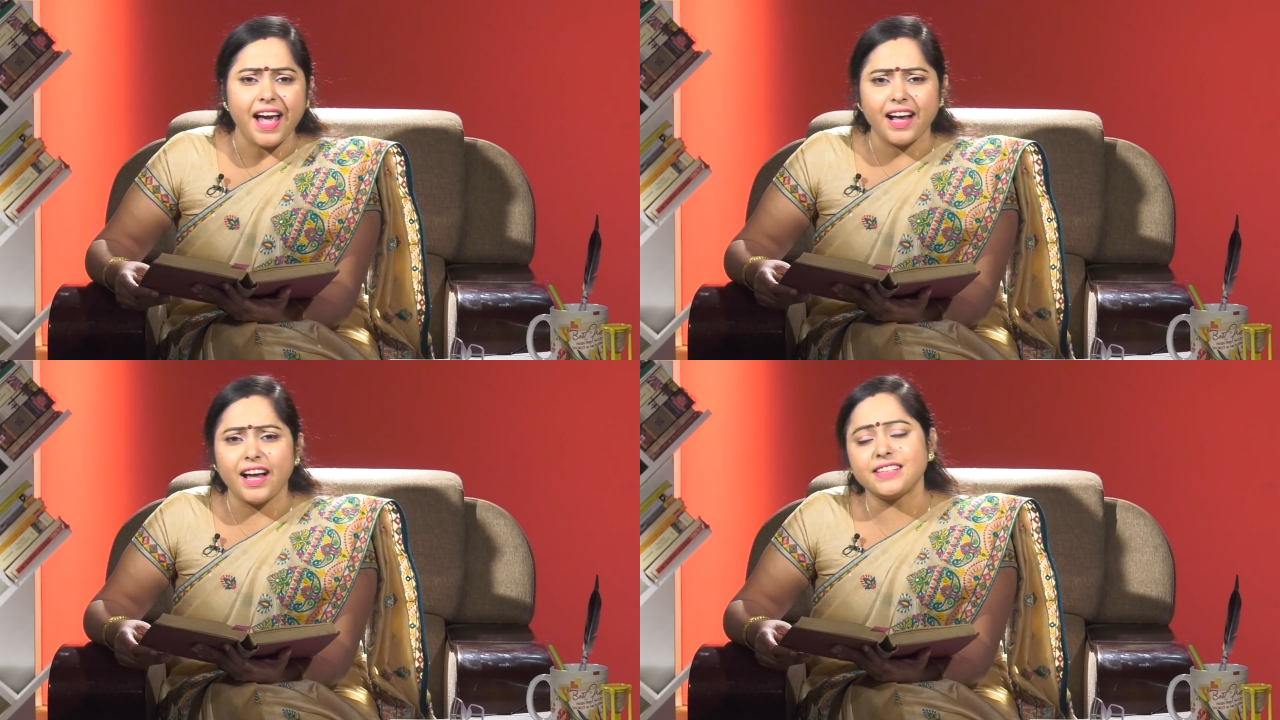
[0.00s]

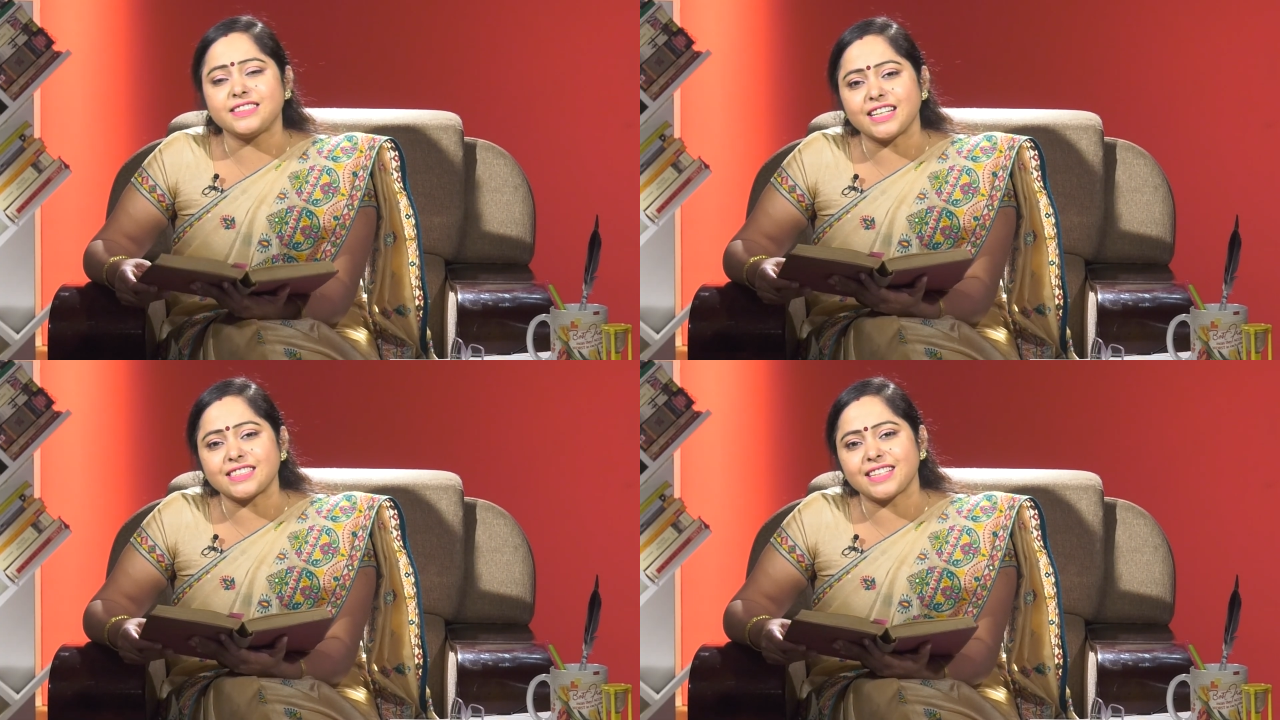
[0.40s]
And
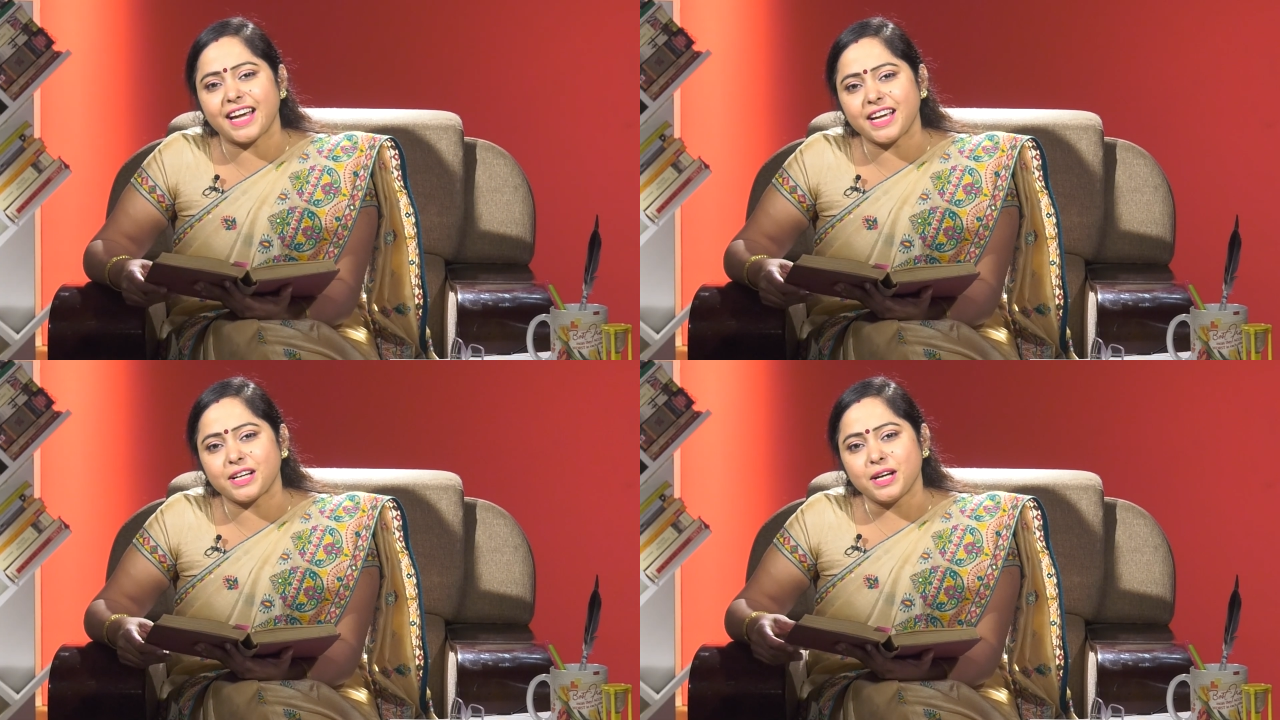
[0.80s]
just
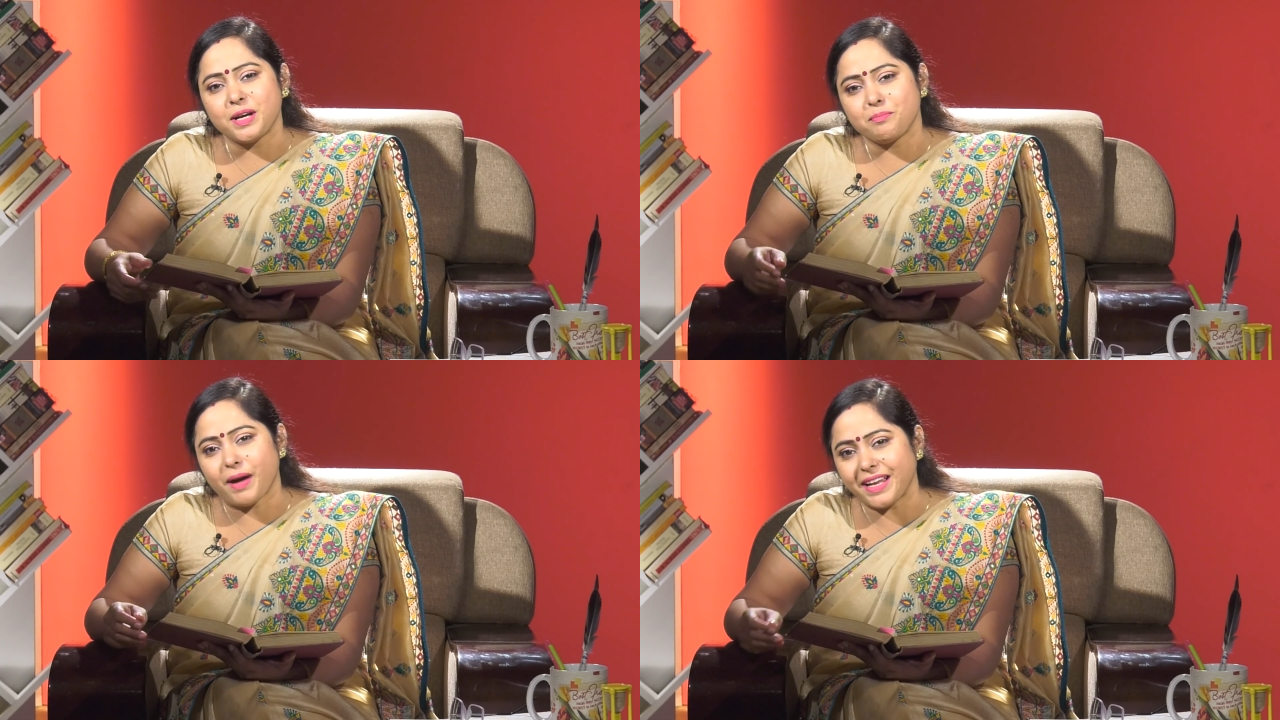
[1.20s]
like
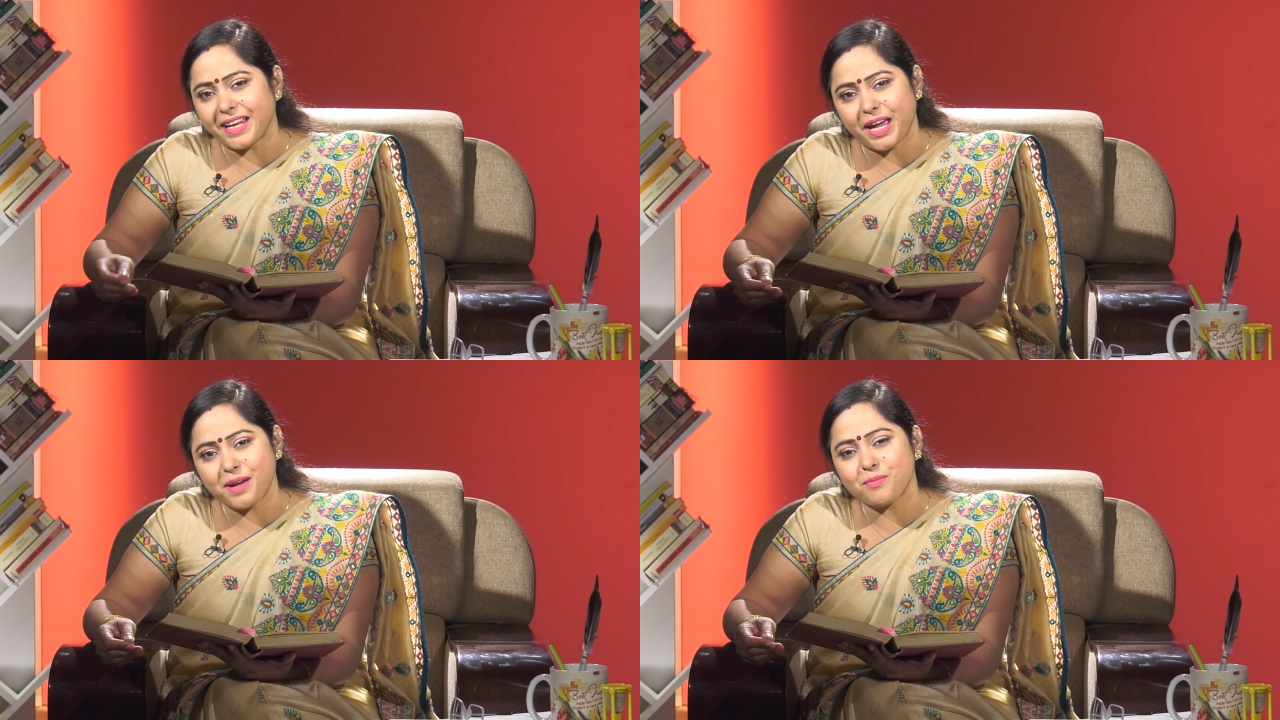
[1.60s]
my
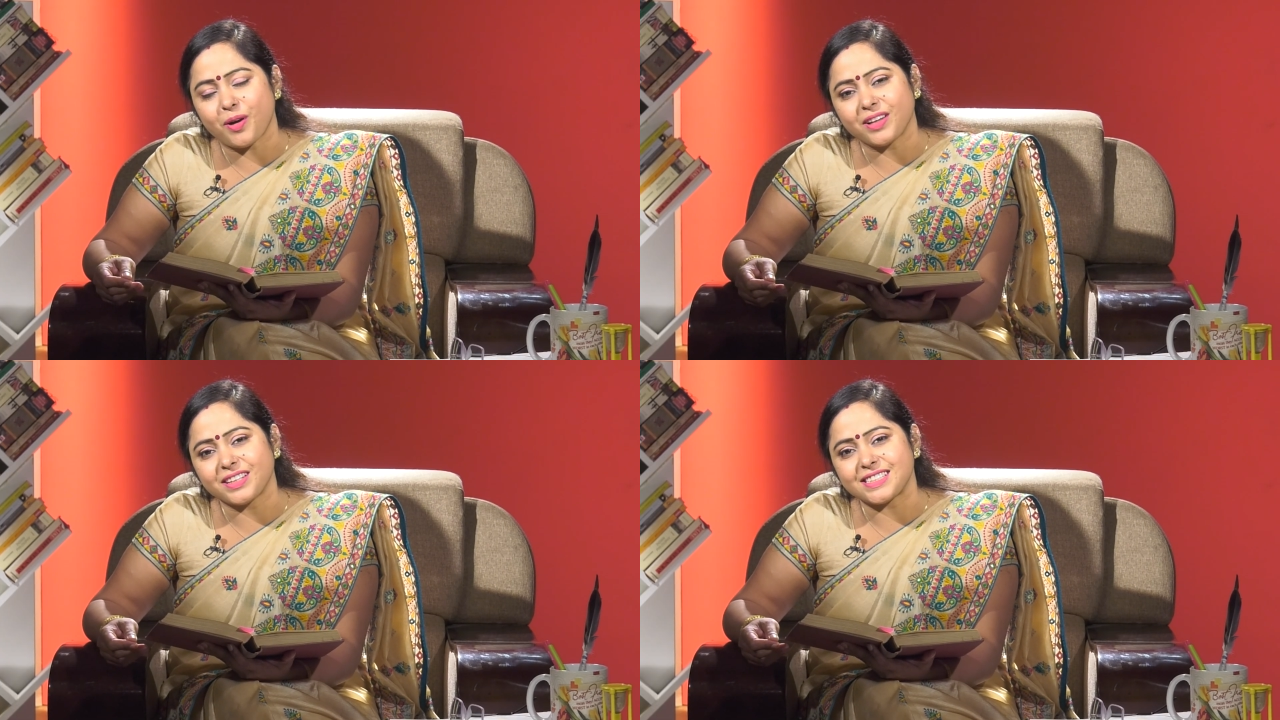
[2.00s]
name
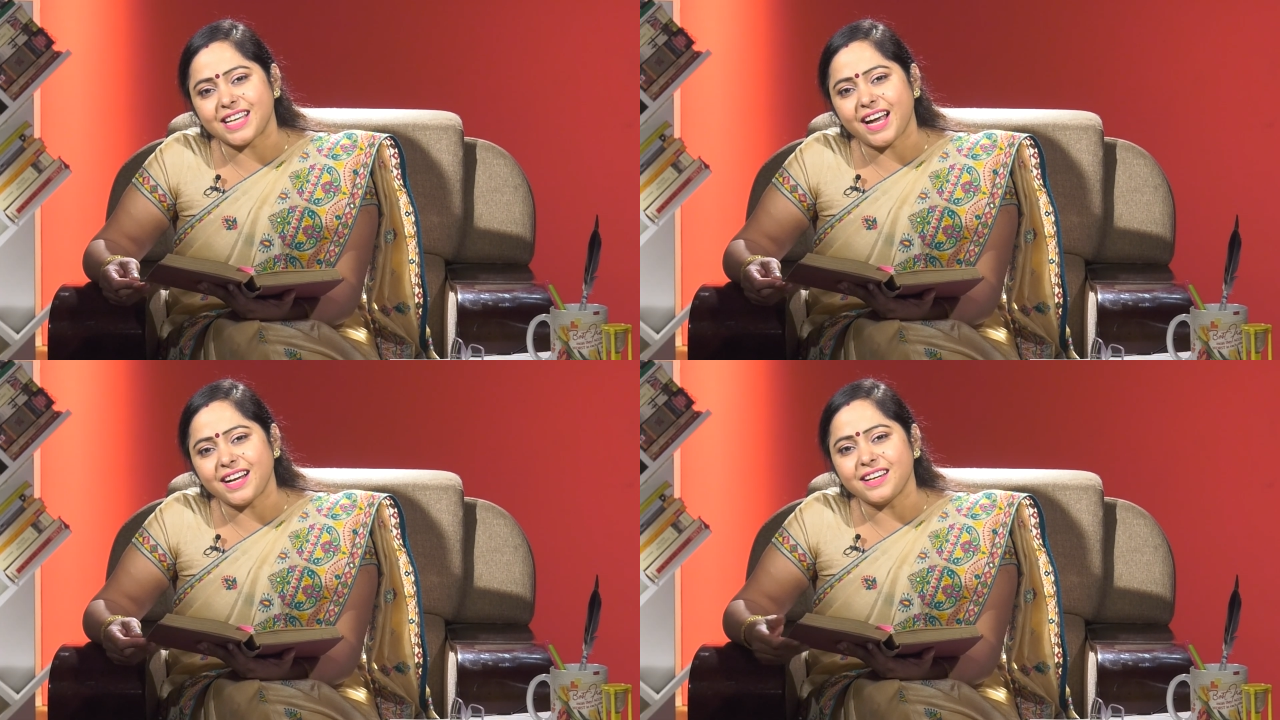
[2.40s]
on the
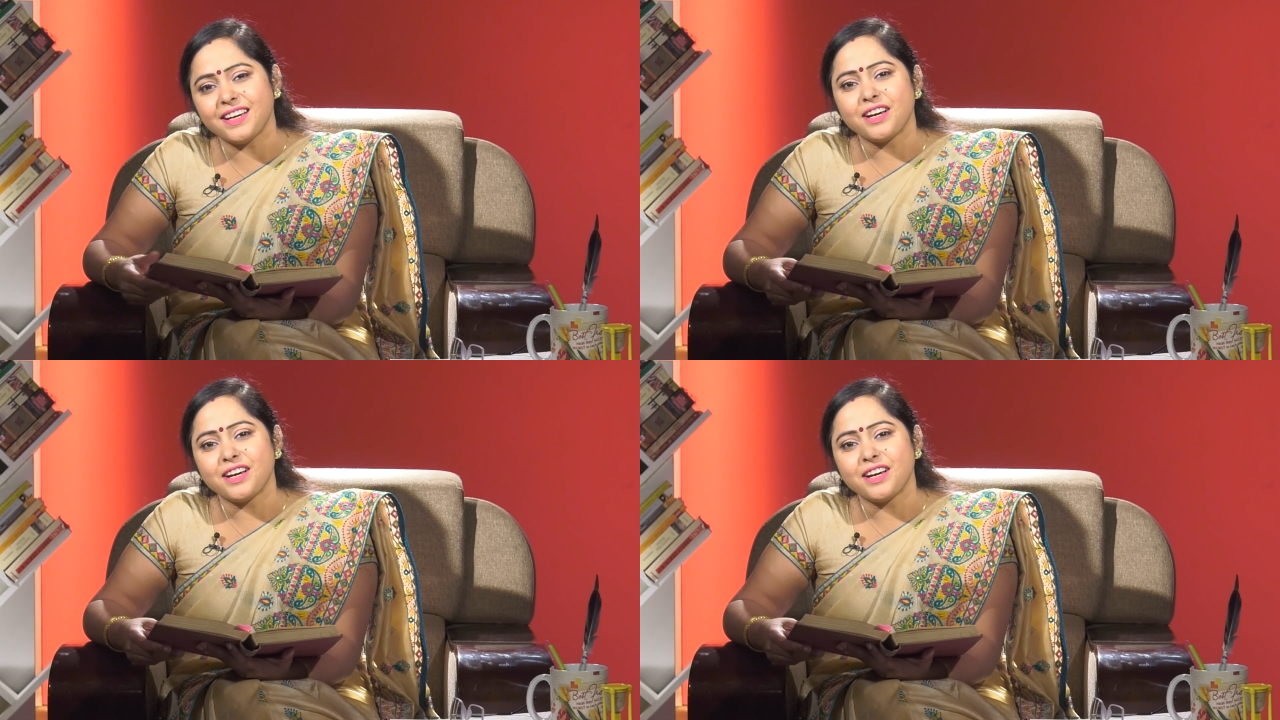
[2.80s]
sand,